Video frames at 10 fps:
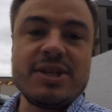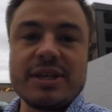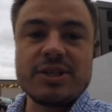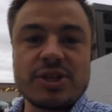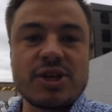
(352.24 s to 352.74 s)
so
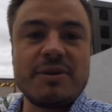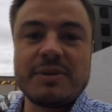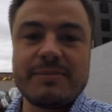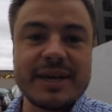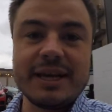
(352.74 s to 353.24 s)
you can
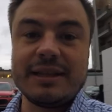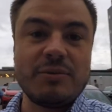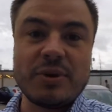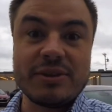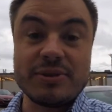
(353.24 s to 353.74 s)
determine
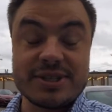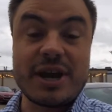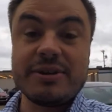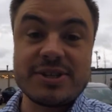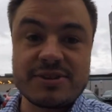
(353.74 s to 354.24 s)
immediately whether it's
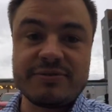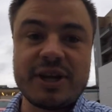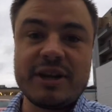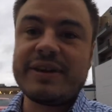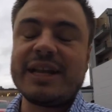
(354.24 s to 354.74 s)
going to
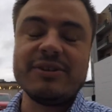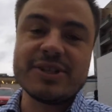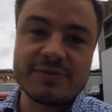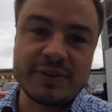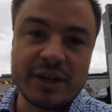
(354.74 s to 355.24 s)
survive, how
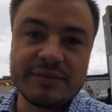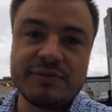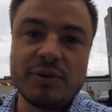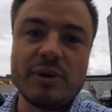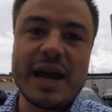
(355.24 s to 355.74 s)
long it
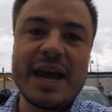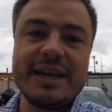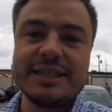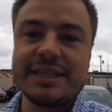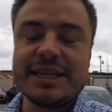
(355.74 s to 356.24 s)
survives for,
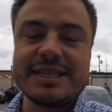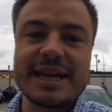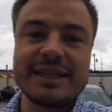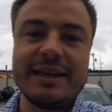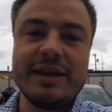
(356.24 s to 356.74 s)
and
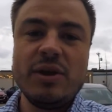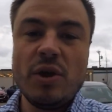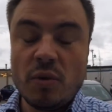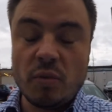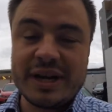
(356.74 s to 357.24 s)
exactly
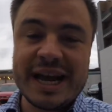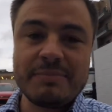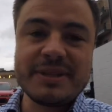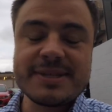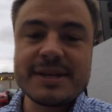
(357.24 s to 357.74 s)
what
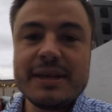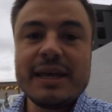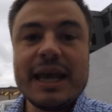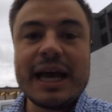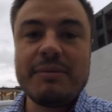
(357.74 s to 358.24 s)
happens.
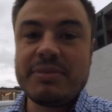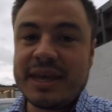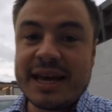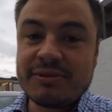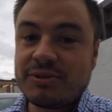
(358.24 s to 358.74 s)

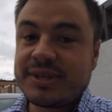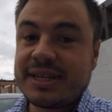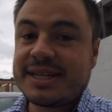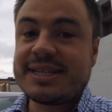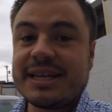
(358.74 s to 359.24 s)
They're
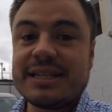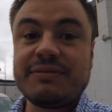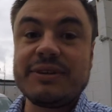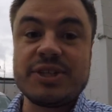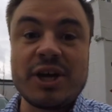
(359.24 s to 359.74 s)
also testing
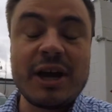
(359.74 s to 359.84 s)
different